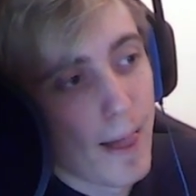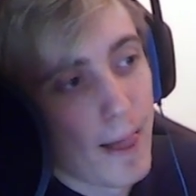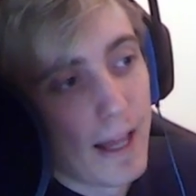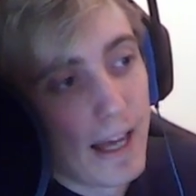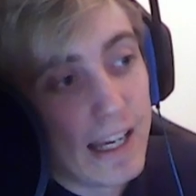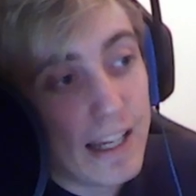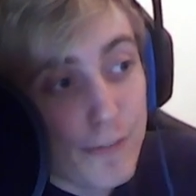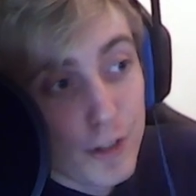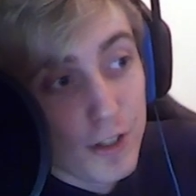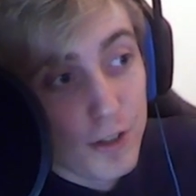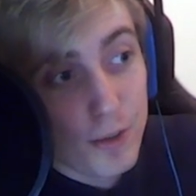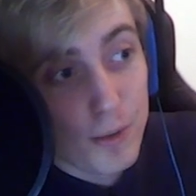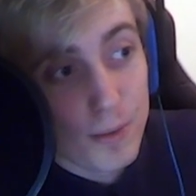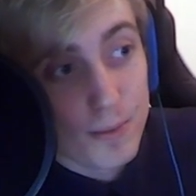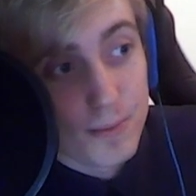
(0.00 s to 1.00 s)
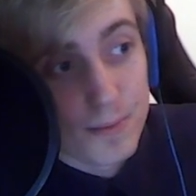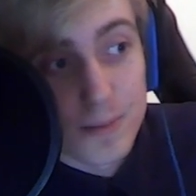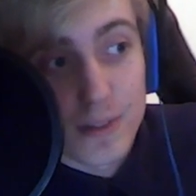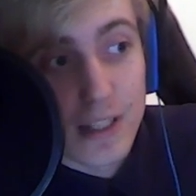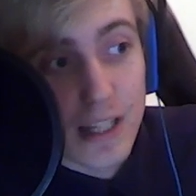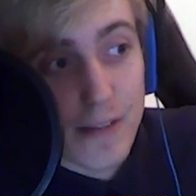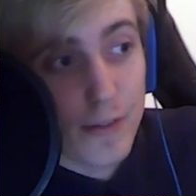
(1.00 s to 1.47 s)
And if you do,
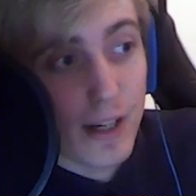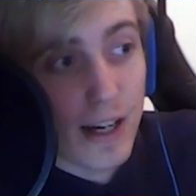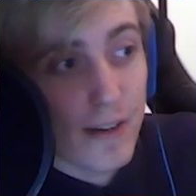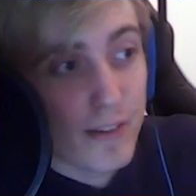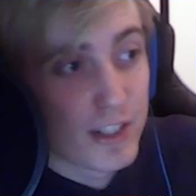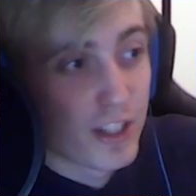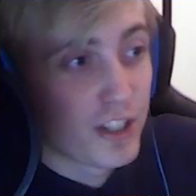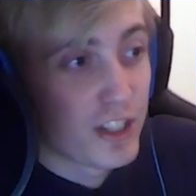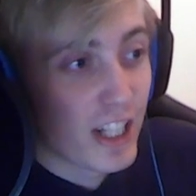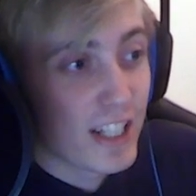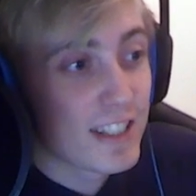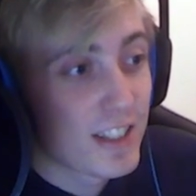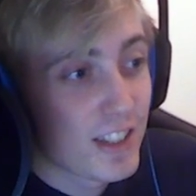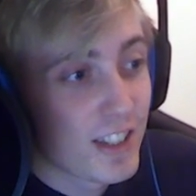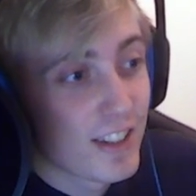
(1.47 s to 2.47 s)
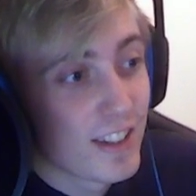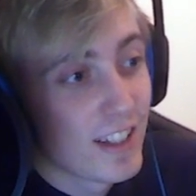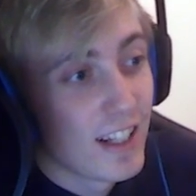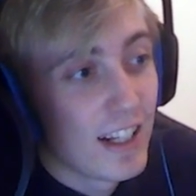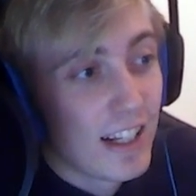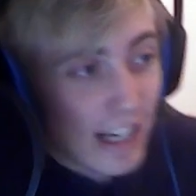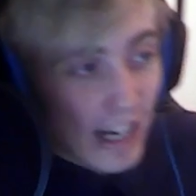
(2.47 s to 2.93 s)
if you have a suggestion,
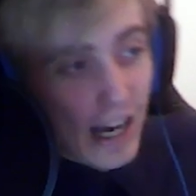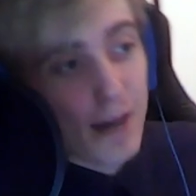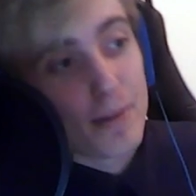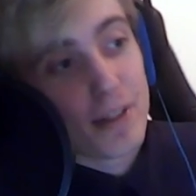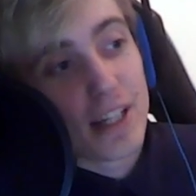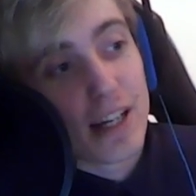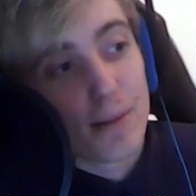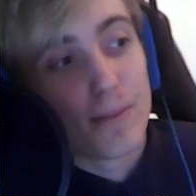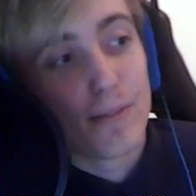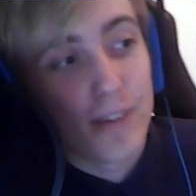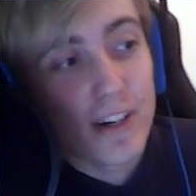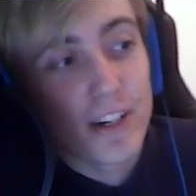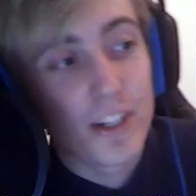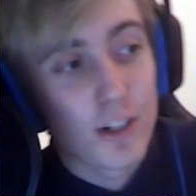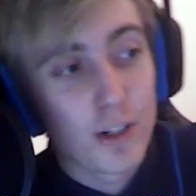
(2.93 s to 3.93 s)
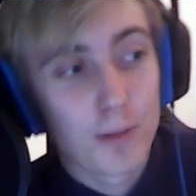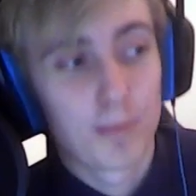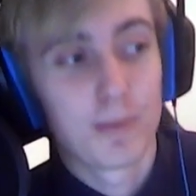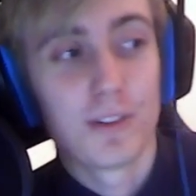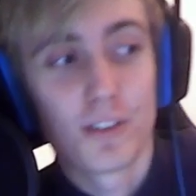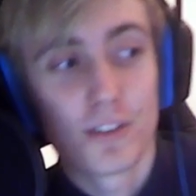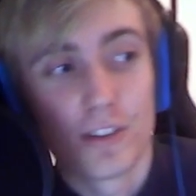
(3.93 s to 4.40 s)
I mean, I'm very
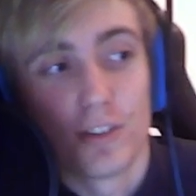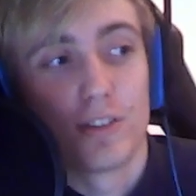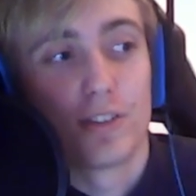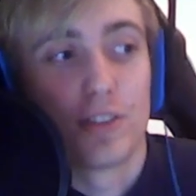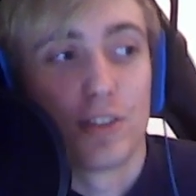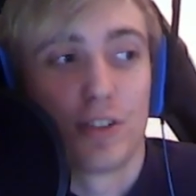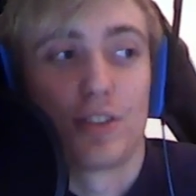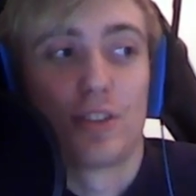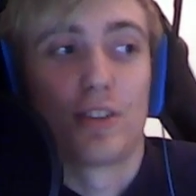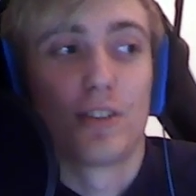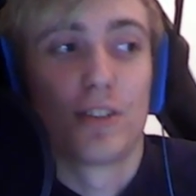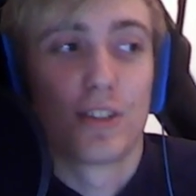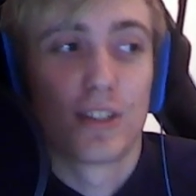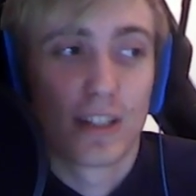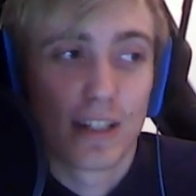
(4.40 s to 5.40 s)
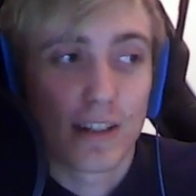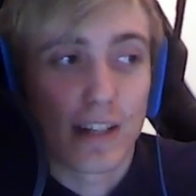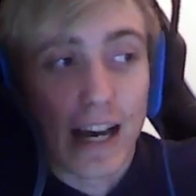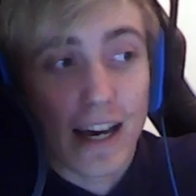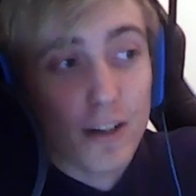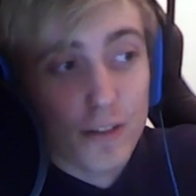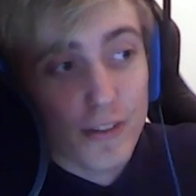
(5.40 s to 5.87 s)
open to...
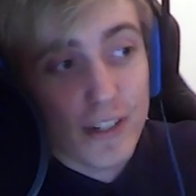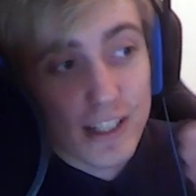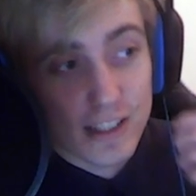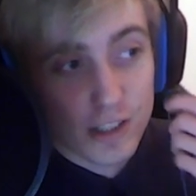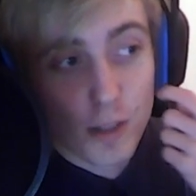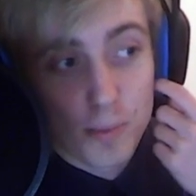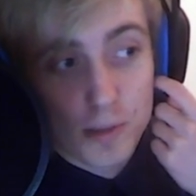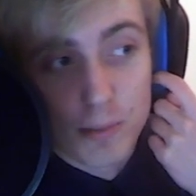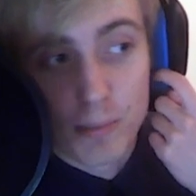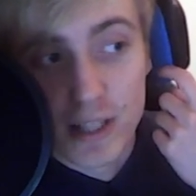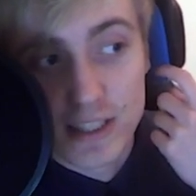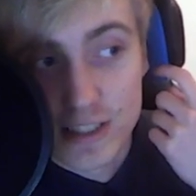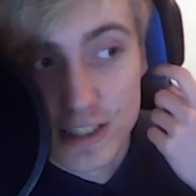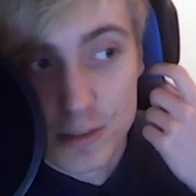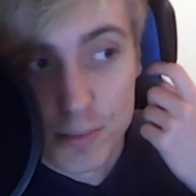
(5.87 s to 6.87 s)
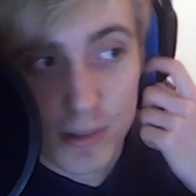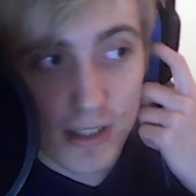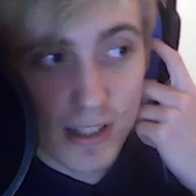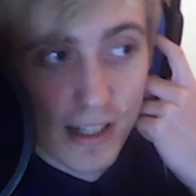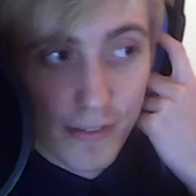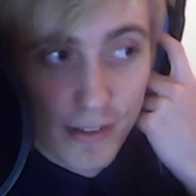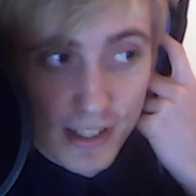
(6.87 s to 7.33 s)
I don't think it's optimized, this
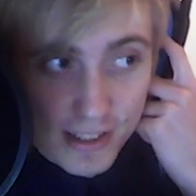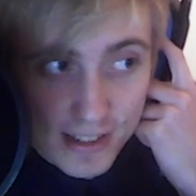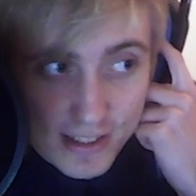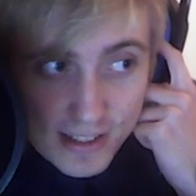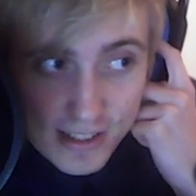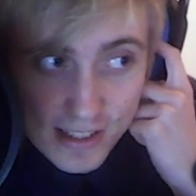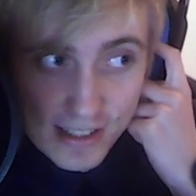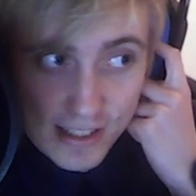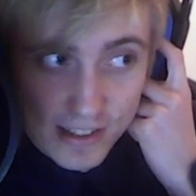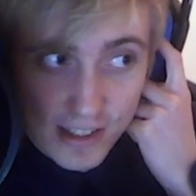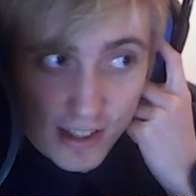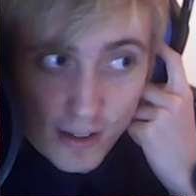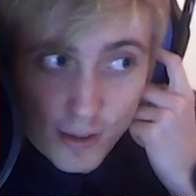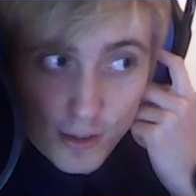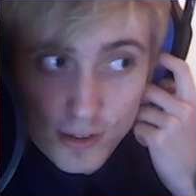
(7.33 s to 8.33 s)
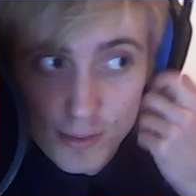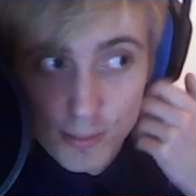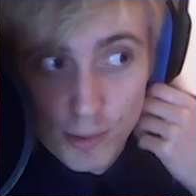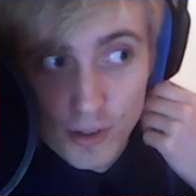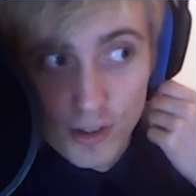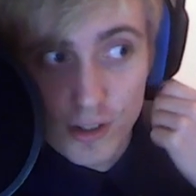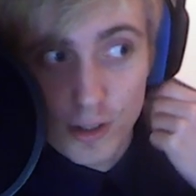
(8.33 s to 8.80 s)
build. I think there's a lot
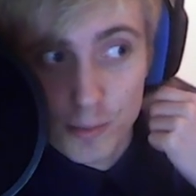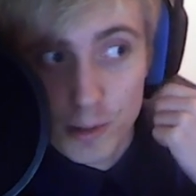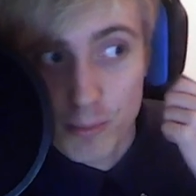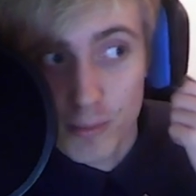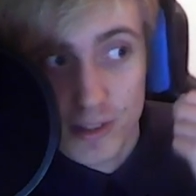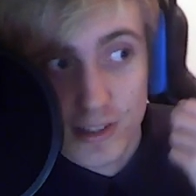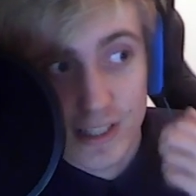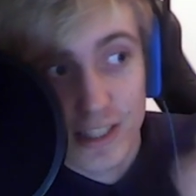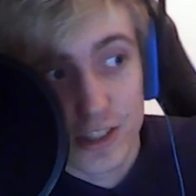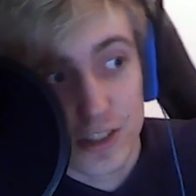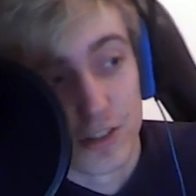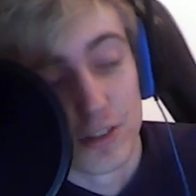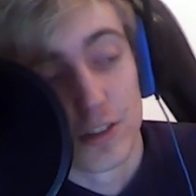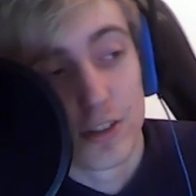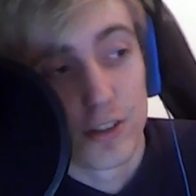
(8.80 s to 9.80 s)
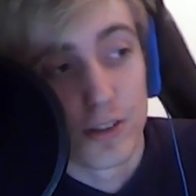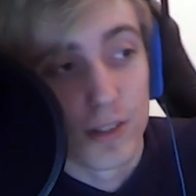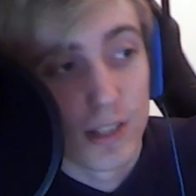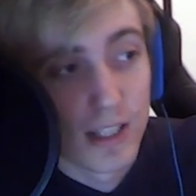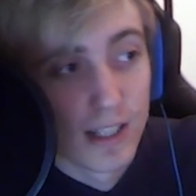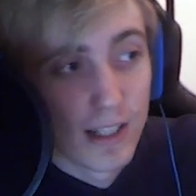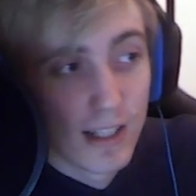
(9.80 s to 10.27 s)
more optimization to do.
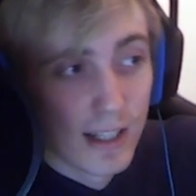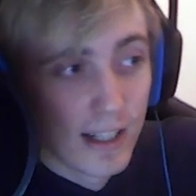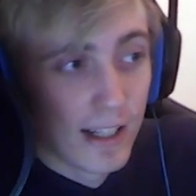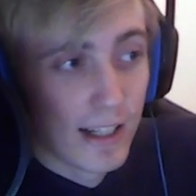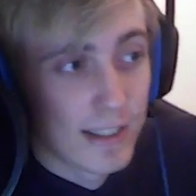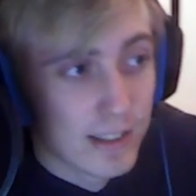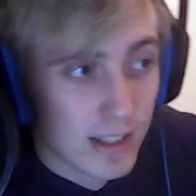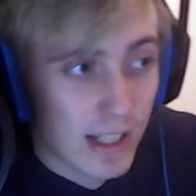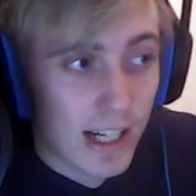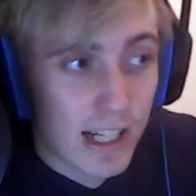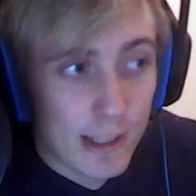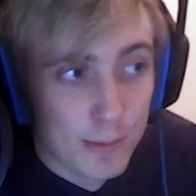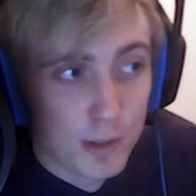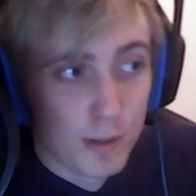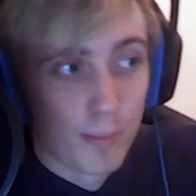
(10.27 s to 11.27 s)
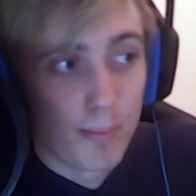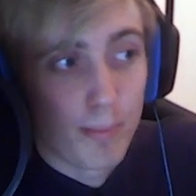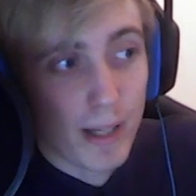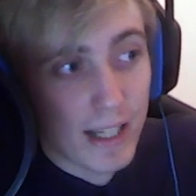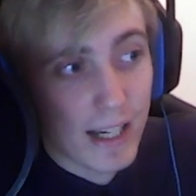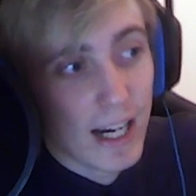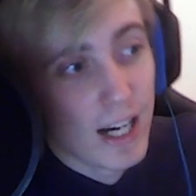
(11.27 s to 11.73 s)
There are items to
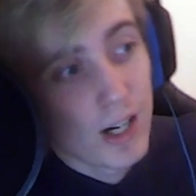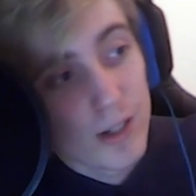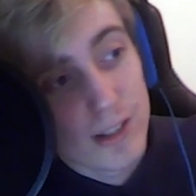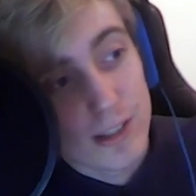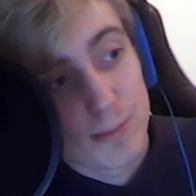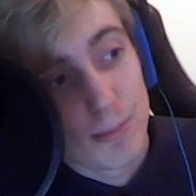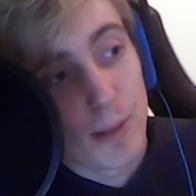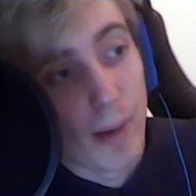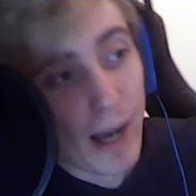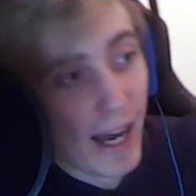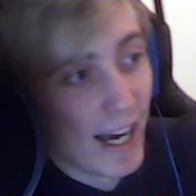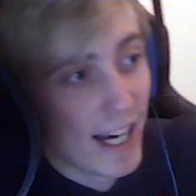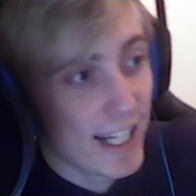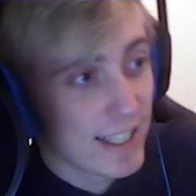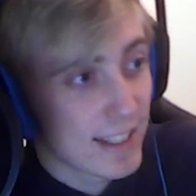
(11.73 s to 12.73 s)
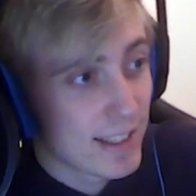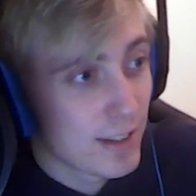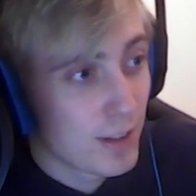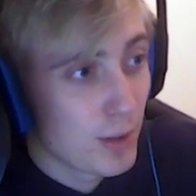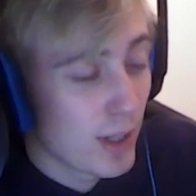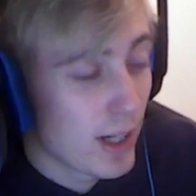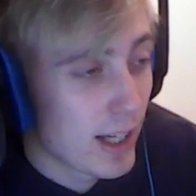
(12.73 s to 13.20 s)
pick out, maybe add
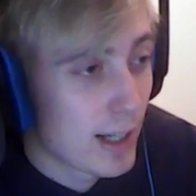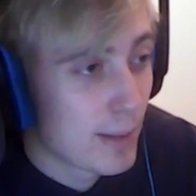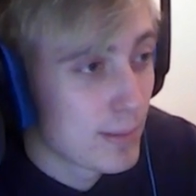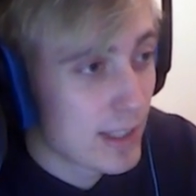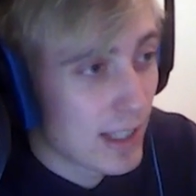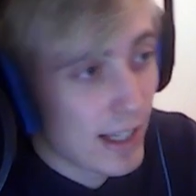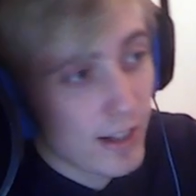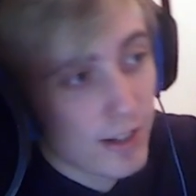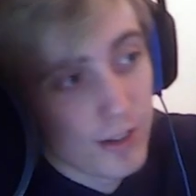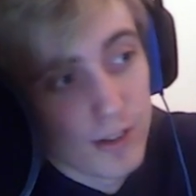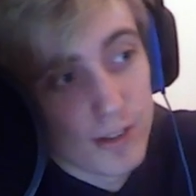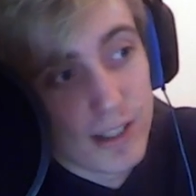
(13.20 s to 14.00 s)
new items. I don't know.